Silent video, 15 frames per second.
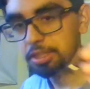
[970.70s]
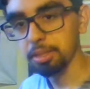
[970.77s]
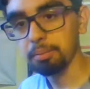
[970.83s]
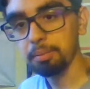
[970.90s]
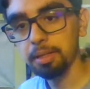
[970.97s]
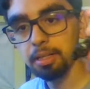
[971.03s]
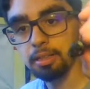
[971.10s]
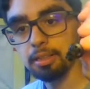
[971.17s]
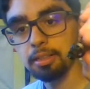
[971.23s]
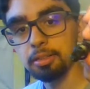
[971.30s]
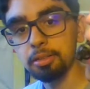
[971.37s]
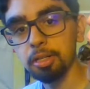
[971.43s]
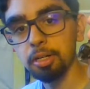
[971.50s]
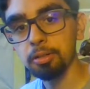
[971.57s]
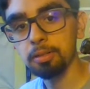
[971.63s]
something on the
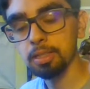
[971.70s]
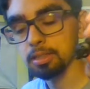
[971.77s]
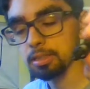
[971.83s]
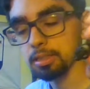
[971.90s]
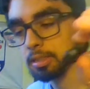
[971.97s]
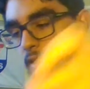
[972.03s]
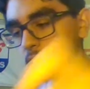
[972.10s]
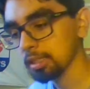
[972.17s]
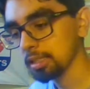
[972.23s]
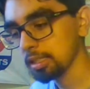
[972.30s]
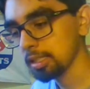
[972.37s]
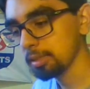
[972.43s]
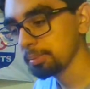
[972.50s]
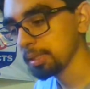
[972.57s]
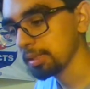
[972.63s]
little O-rings in there to
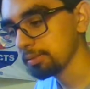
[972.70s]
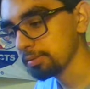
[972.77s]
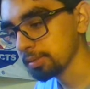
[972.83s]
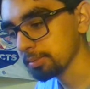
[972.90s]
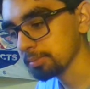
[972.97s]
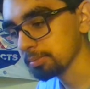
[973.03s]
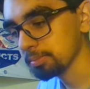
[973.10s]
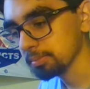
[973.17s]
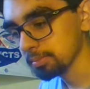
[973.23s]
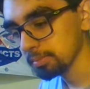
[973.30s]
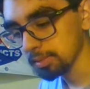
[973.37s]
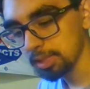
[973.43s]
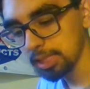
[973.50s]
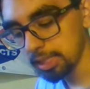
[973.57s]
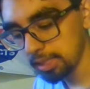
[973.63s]
keep it from
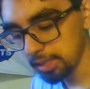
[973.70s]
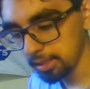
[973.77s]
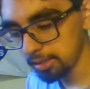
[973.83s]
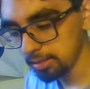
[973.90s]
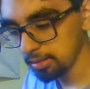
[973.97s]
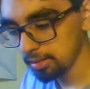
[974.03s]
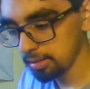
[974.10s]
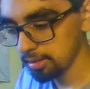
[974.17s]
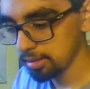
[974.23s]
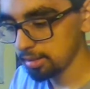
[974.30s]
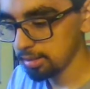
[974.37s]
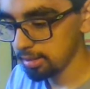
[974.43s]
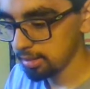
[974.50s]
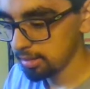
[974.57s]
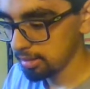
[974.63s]
leaking,
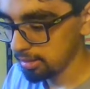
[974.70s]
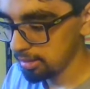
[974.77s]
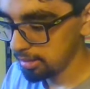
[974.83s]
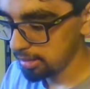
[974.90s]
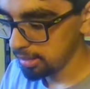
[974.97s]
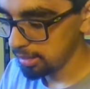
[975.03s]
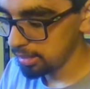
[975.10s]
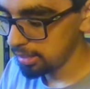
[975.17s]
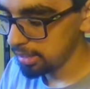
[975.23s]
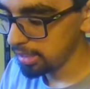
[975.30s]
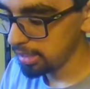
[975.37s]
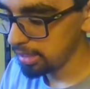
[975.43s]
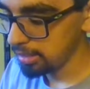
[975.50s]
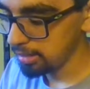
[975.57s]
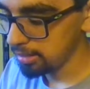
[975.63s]
and
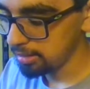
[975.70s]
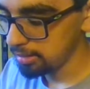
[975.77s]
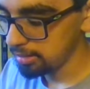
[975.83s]
then